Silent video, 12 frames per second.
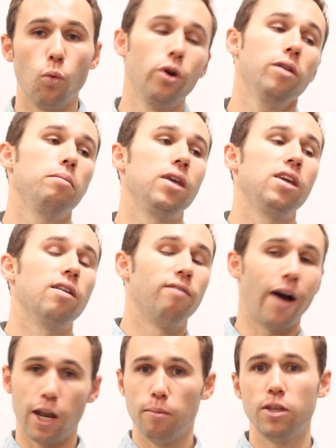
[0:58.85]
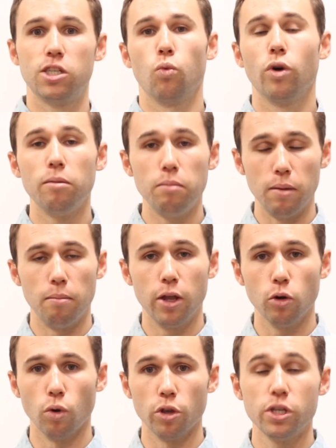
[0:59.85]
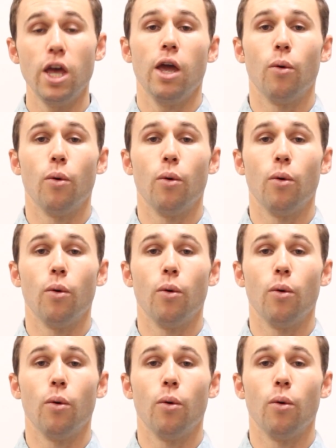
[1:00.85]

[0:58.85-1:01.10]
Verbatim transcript: It wouldn't be vitamins, it wouldn't be minerals.